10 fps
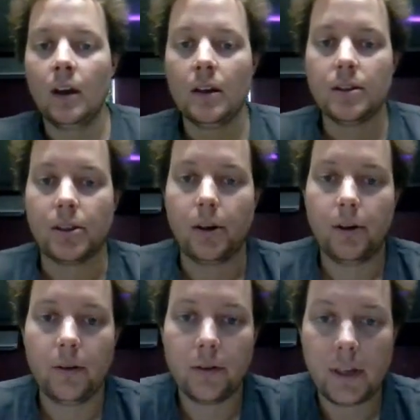
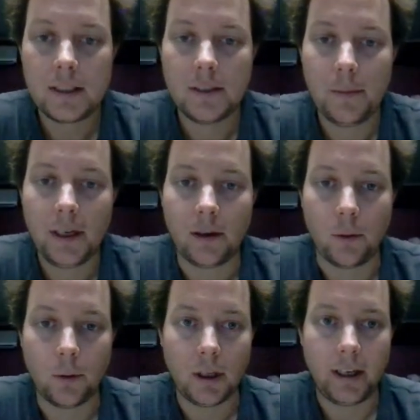So that's about
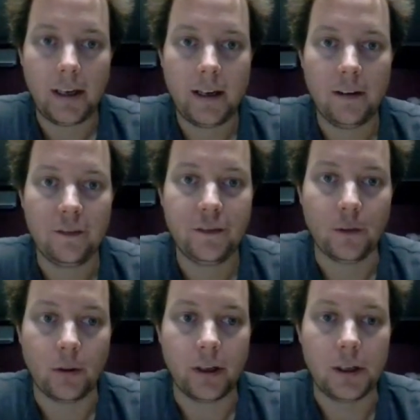all I have
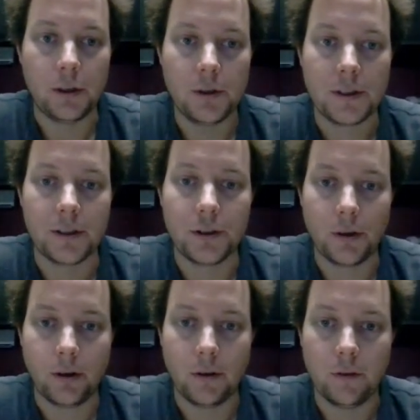for the usage
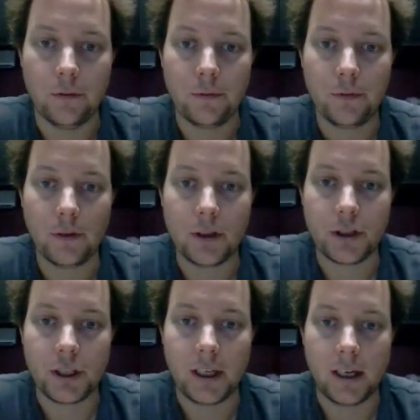of
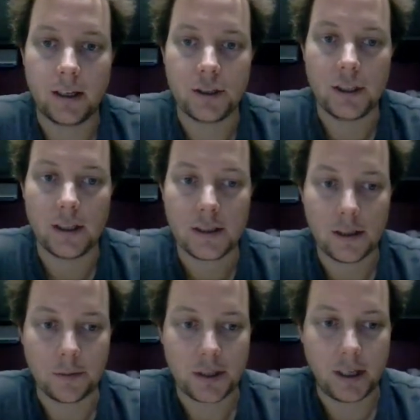
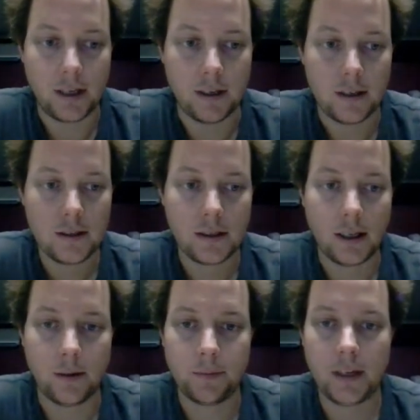gr-gsm scanners.
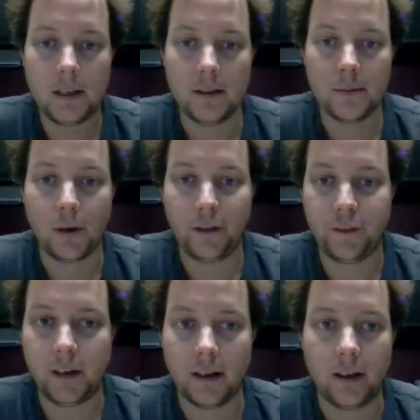That is by
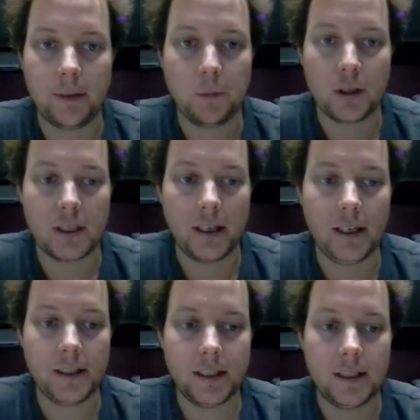far the most
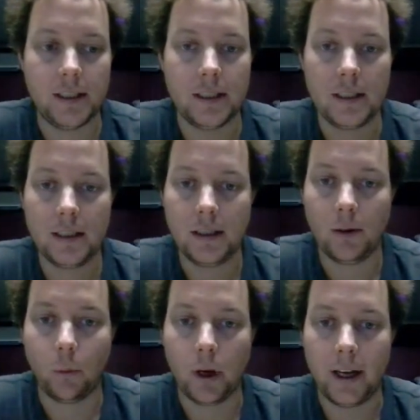easy
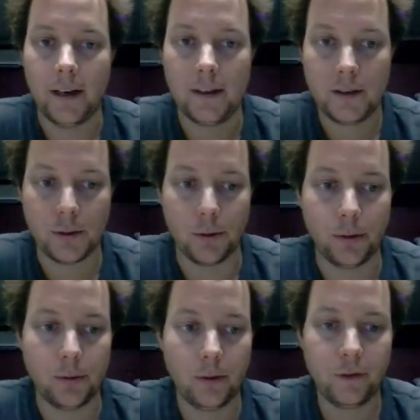way
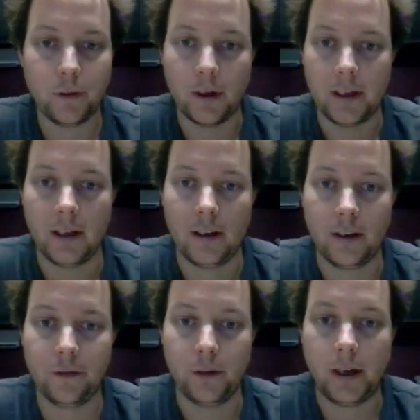to find out
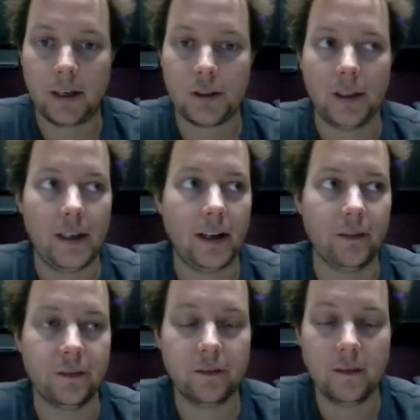if you actually have